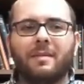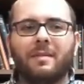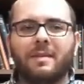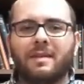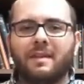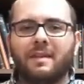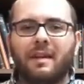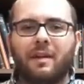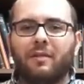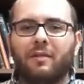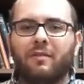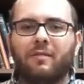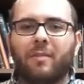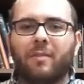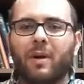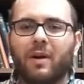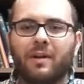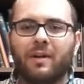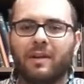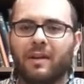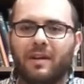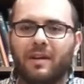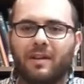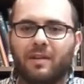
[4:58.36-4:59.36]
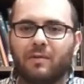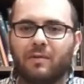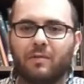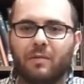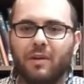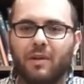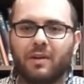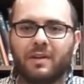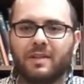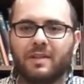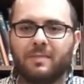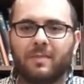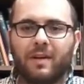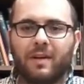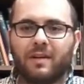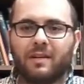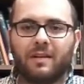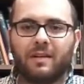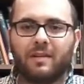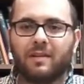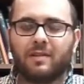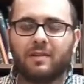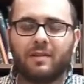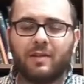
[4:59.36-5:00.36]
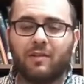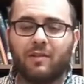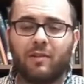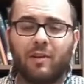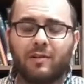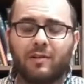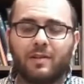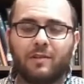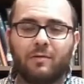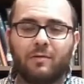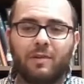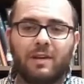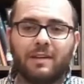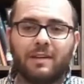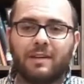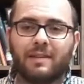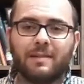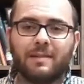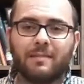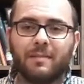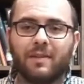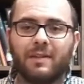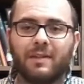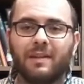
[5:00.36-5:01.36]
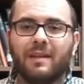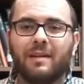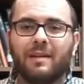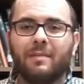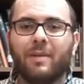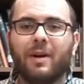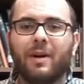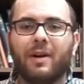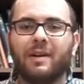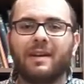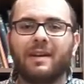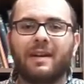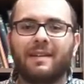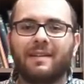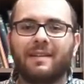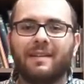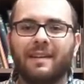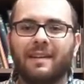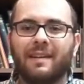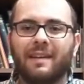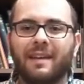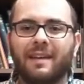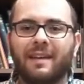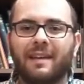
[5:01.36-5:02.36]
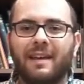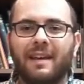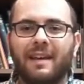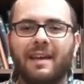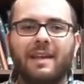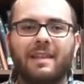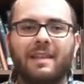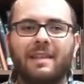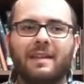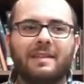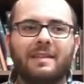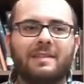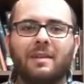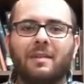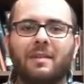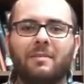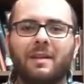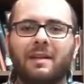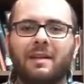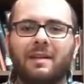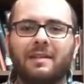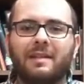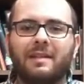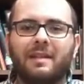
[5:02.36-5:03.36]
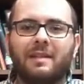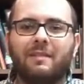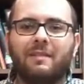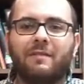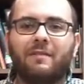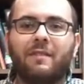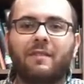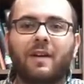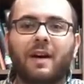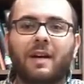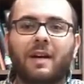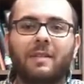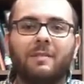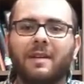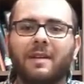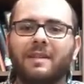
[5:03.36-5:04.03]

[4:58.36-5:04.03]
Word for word: scared of parking in the wrong spot on the street because I'm going to get a parking ticket, That's not because I define